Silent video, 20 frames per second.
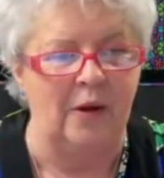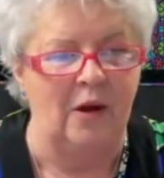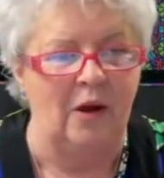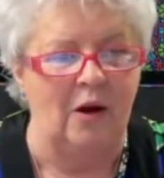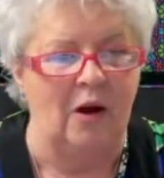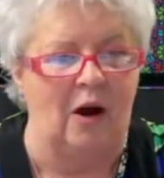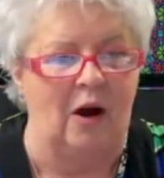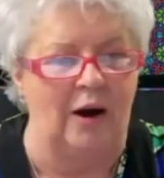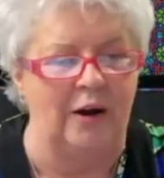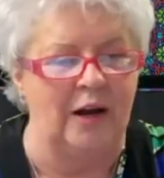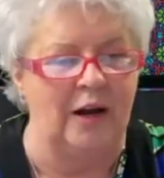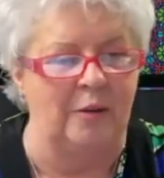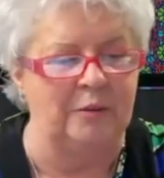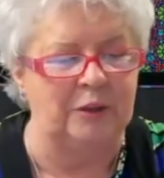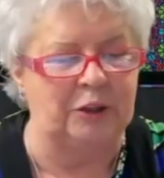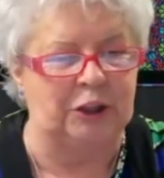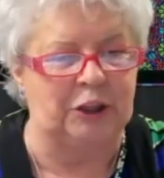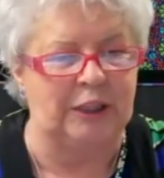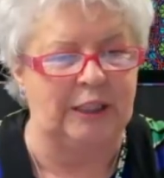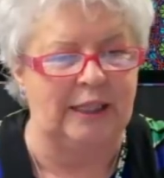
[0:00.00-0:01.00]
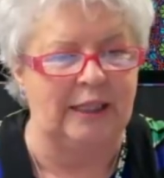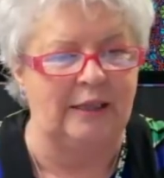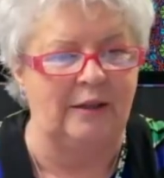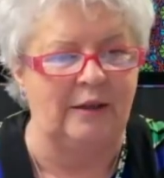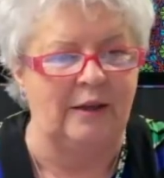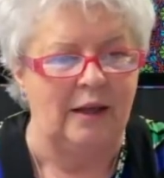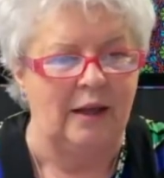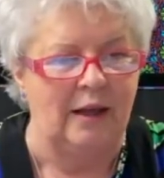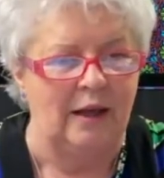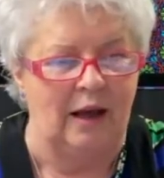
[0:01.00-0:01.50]
on a
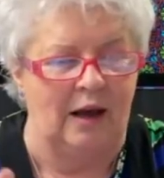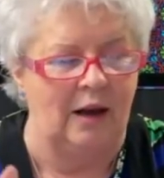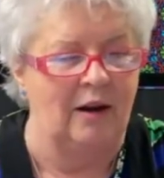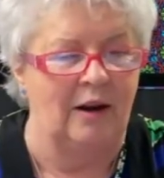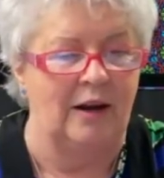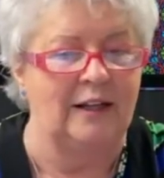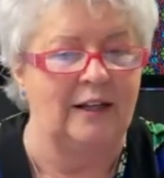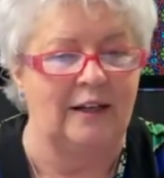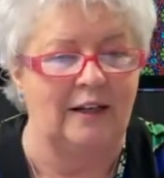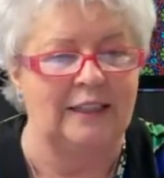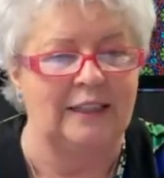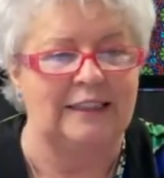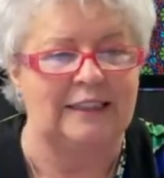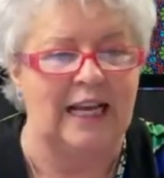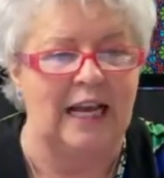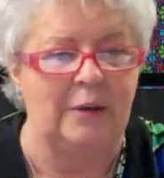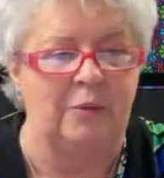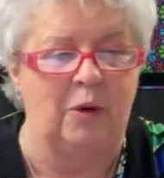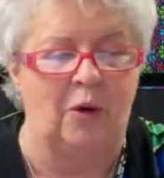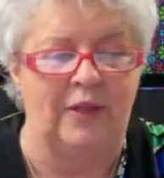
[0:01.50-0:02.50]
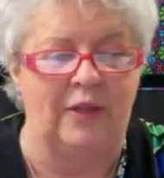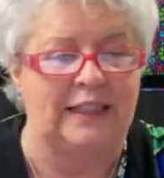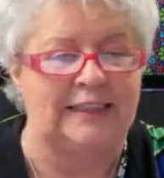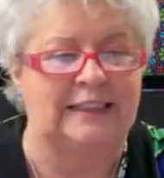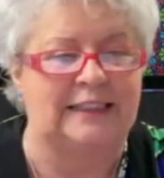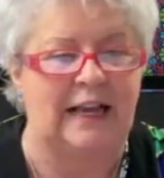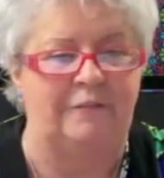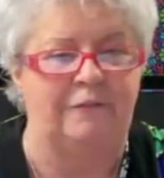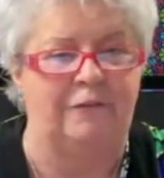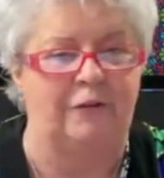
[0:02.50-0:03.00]
machine on a, on a table that's
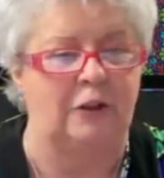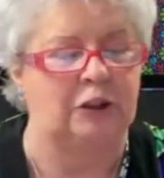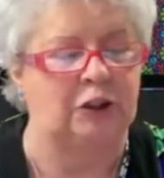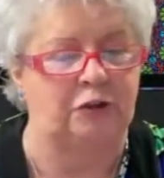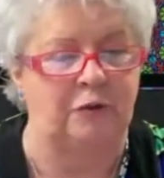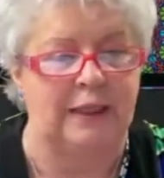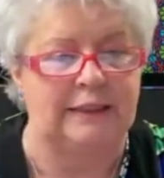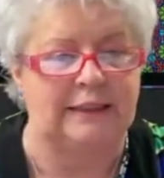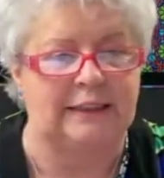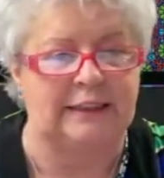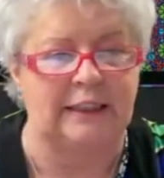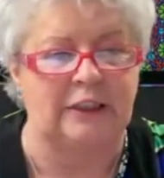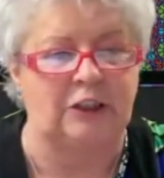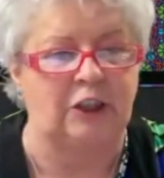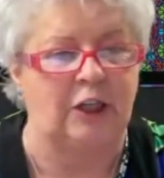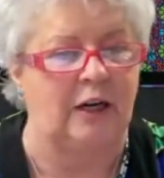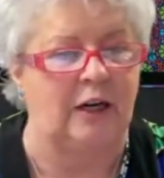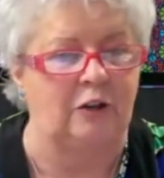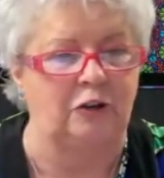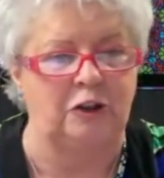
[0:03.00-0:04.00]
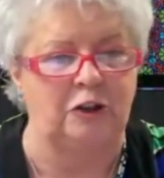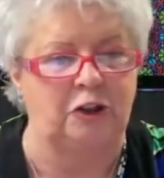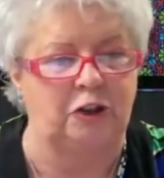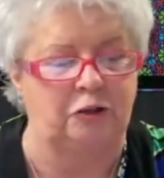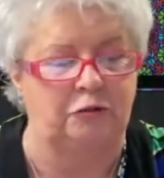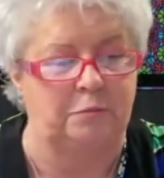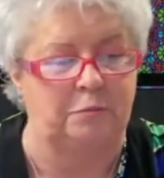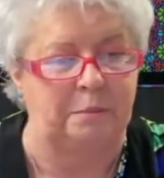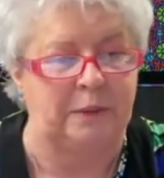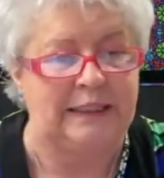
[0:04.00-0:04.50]
set for a straight stitch and I'll just
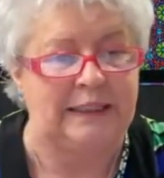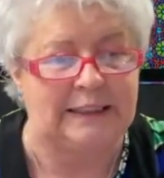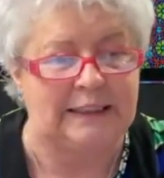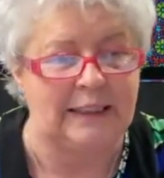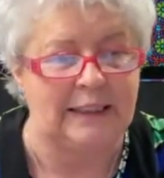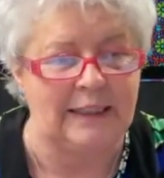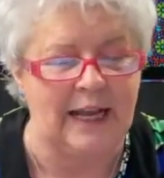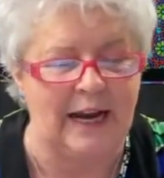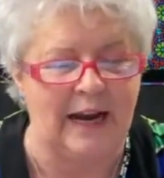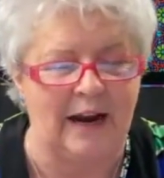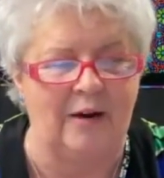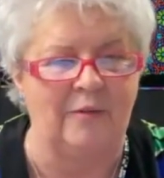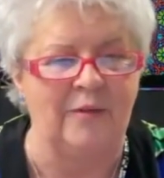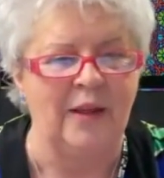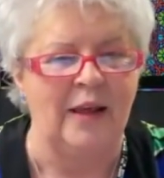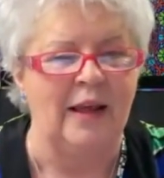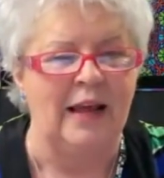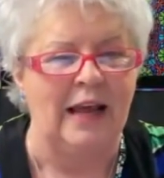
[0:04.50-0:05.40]
piecing there.